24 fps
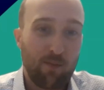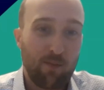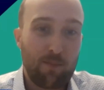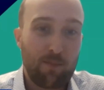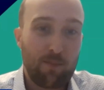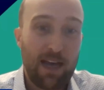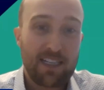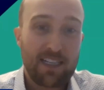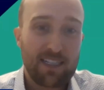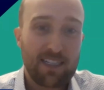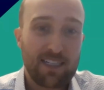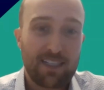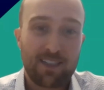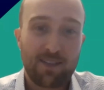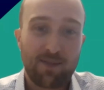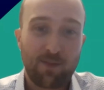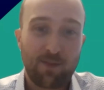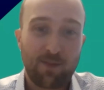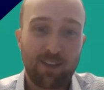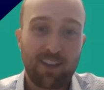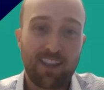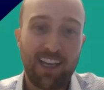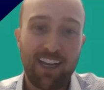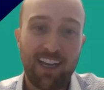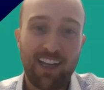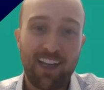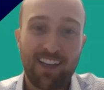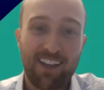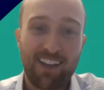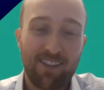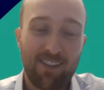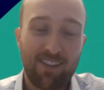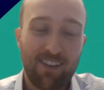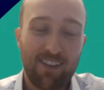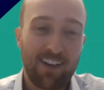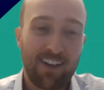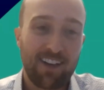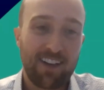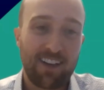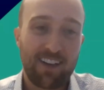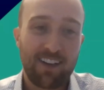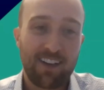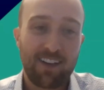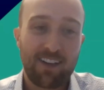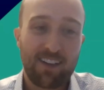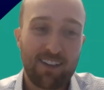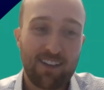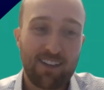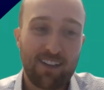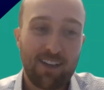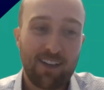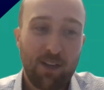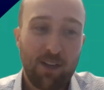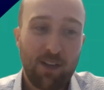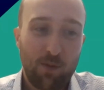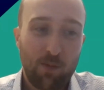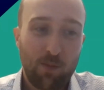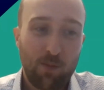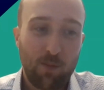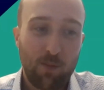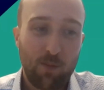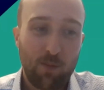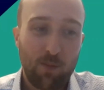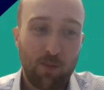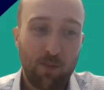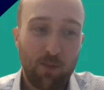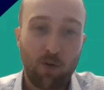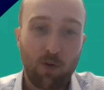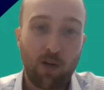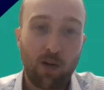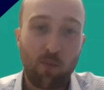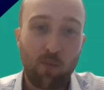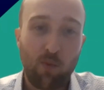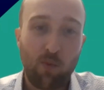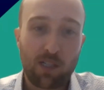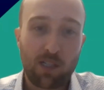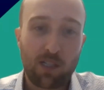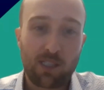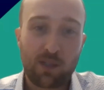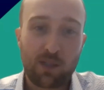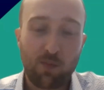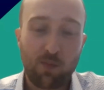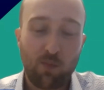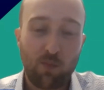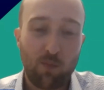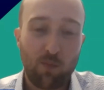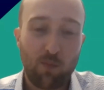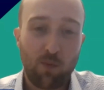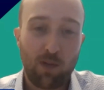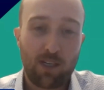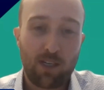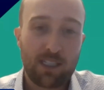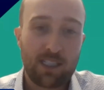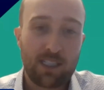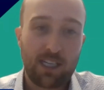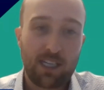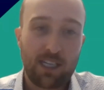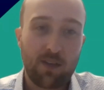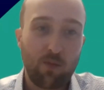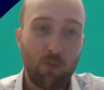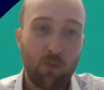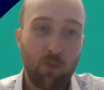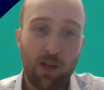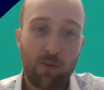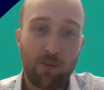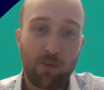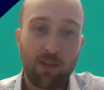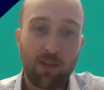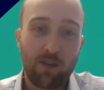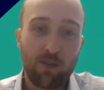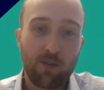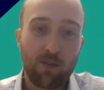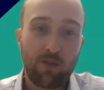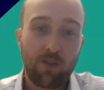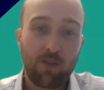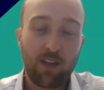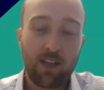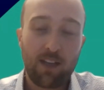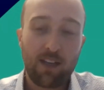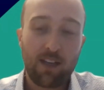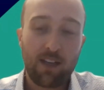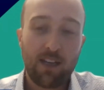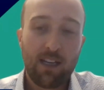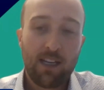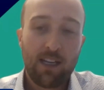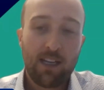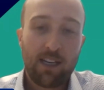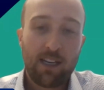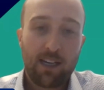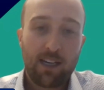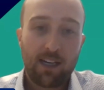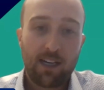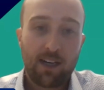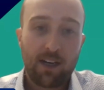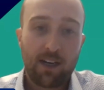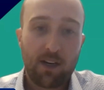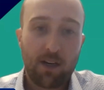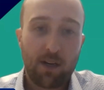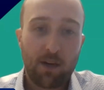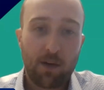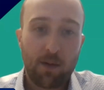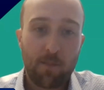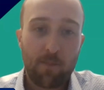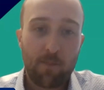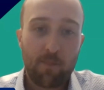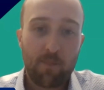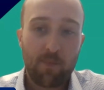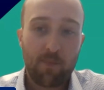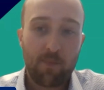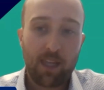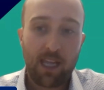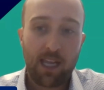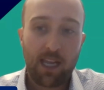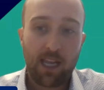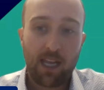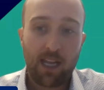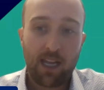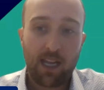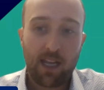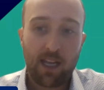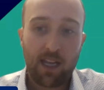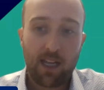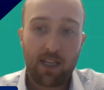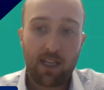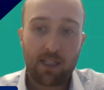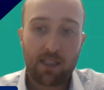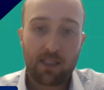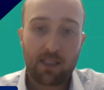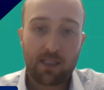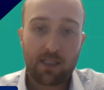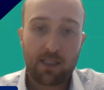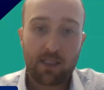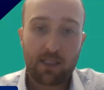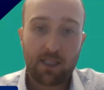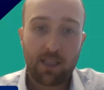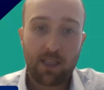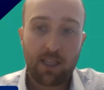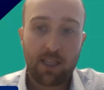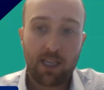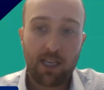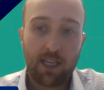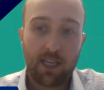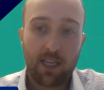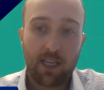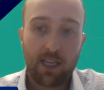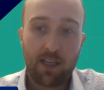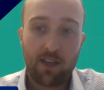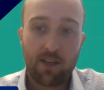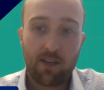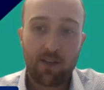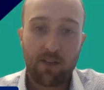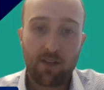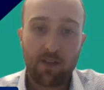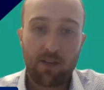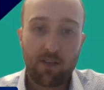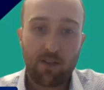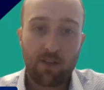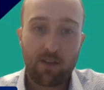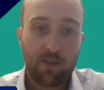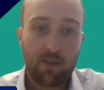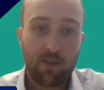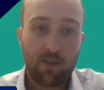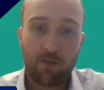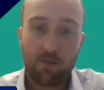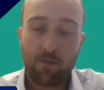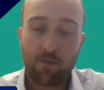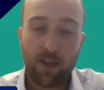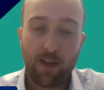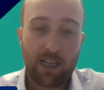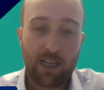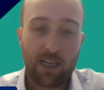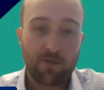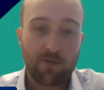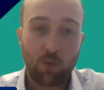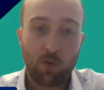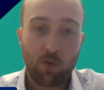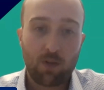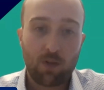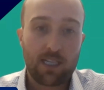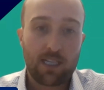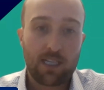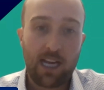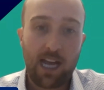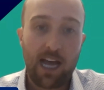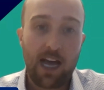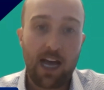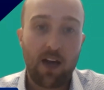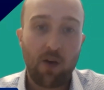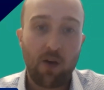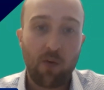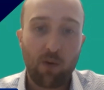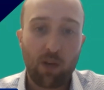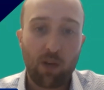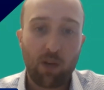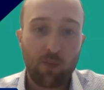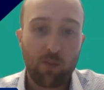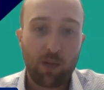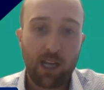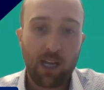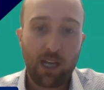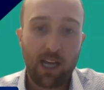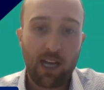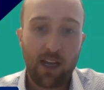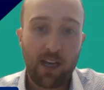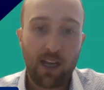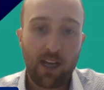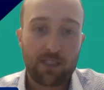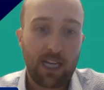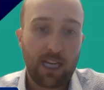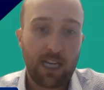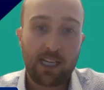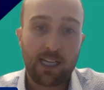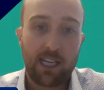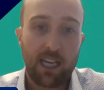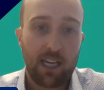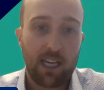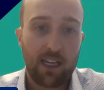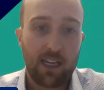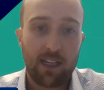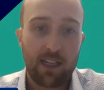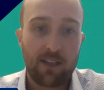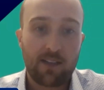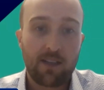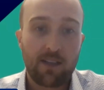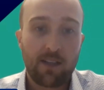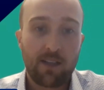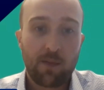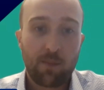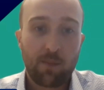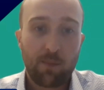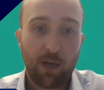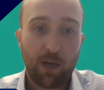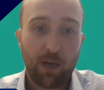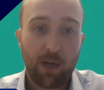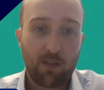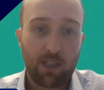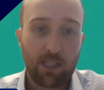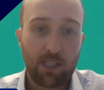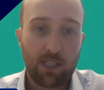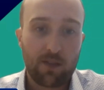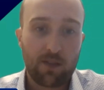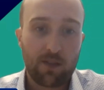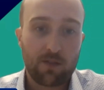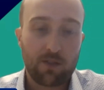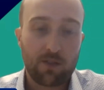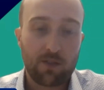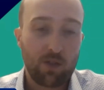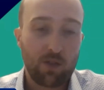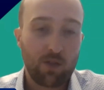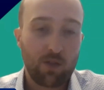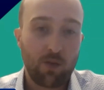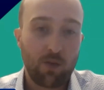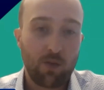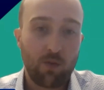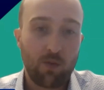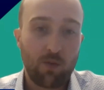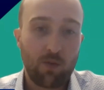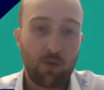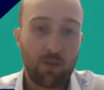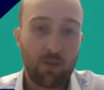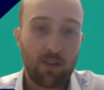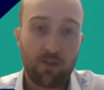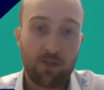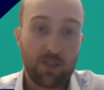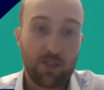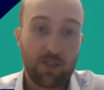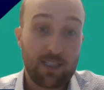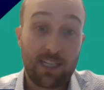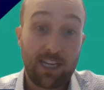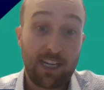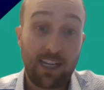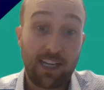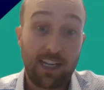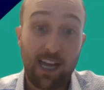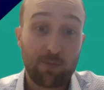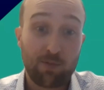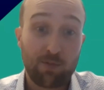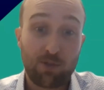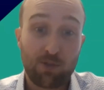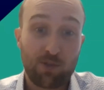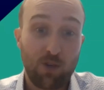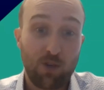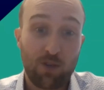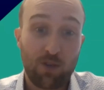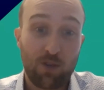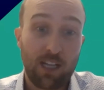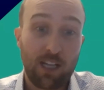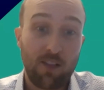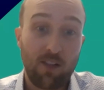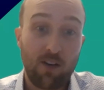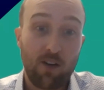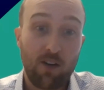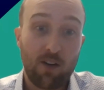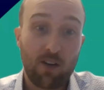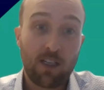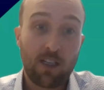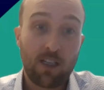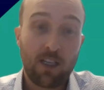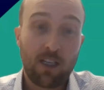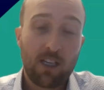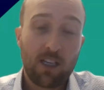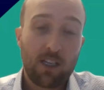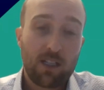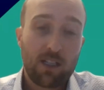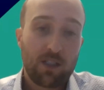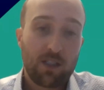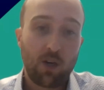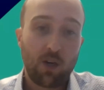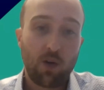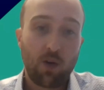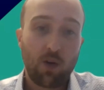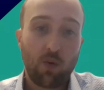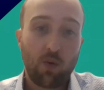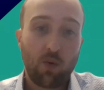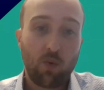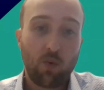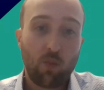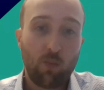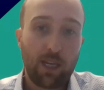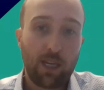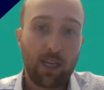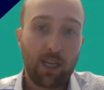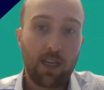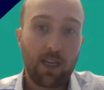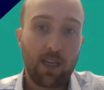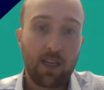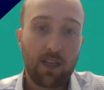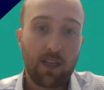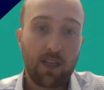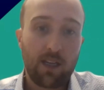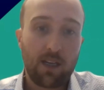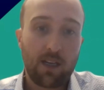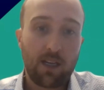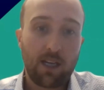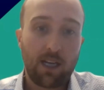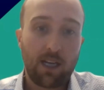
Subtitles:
meant, what the program was, and what it did, and why we used it. And then fast forward to now, and we have dedicated paralegals who just take captures all day long. So we